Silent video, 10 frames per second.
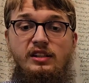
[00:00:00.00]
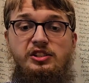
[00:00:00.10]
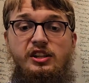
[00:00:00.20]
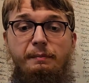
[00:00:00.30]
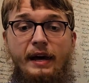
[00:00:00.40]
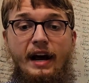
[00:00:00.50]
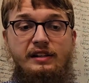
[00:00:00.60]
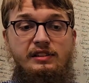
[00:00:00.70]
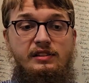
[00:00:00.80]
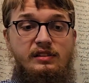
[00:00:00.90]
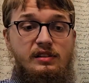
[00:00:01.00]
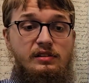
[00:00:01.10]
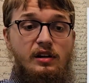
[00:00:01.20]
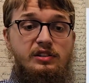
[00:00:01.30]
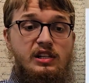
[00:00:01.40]
ship actions,
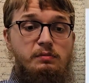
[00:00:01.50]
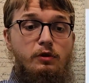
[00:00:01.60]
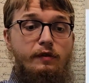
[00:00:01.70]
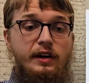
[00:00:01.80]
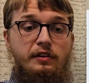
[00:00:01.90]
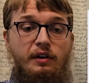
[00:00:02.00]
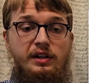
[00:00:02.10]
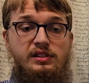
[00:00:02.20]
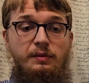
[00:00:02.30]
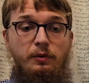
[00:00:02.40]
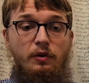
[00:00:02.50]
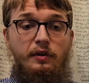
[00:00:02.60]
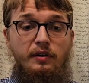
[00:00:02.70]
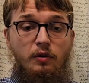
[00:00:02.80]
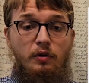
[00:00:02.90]
such as moving across the
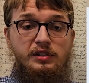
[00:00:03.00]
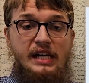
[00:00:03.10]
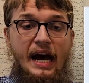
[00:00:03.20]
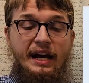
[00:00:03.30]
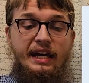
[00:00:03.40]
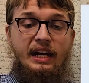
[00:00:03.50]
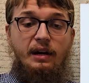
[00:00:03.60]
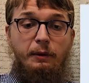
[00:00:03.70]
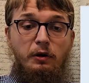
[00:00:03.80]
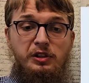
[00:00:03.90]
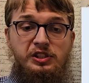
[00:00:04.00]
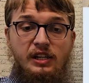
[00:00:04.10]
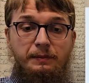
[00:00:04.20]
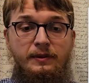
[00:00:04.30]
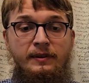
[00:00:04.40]
board or attacking an opponent's
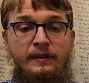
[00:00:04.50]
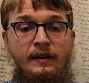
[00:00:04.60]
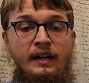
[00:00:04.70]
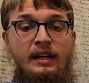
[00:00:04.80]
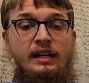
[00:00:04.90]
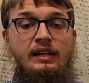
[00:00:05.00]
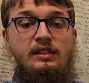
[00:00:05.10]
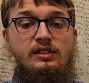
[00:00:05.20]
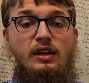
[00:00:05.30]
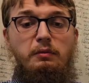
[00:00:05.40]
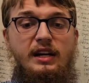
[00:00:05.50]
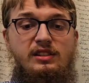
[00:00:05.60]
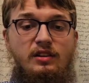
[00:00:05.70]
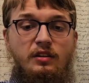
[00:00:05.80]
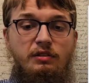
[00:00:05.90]
ship. Some ways
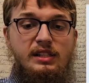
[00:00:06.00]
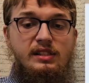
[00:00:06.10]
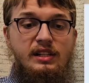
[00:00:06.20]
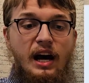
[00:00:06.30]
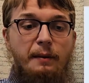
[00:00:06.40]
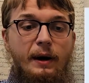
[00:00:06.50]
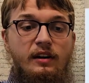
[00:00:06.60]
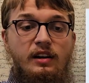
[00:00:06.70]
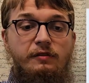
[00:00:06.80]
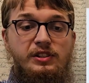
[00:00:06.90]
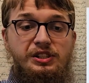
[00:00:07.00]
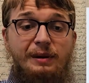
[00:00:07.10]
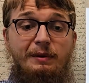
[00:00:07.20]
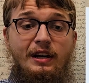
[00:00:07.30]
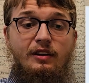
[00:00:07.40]
to increase the die power of a
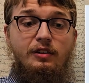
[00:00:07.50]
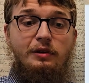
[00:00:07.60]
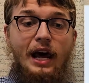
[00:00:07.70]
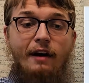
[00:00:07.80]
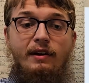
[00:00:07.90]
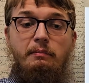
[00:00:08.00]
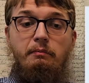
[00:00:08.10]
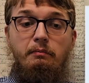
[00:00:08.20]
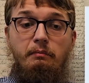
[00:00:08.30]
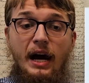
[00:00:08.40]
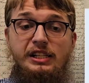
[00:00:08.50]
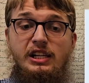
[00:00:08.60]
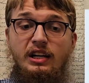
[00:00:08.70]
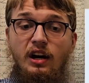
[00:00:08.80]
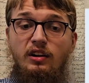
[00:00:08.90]
ship include having
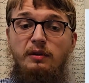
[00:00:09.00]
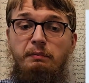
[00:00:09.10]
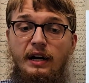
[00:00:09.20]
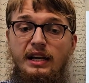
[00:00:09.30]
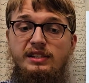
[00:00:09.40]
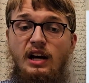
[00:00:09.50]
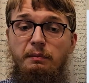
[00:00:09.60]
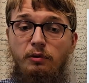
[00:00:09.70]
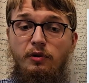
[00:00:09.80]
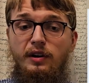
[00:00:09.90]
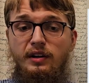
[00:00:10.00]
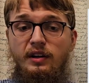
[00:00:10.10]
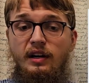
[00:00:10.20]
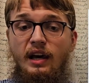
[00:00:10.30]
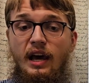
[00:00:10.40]
matching colored bunnies on board
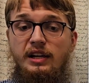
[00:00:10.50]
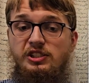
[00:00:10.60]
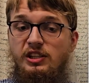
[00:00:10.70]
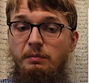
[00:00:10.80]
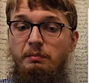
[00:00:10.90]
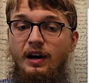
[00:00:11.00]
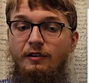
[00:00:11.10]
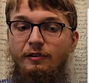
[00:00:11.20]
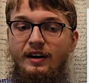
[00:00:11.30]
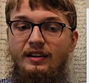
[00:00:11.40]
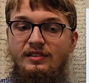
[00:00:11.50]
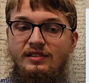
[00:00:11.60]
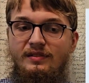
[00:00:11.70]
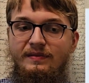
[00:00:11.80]
and ship modifiers.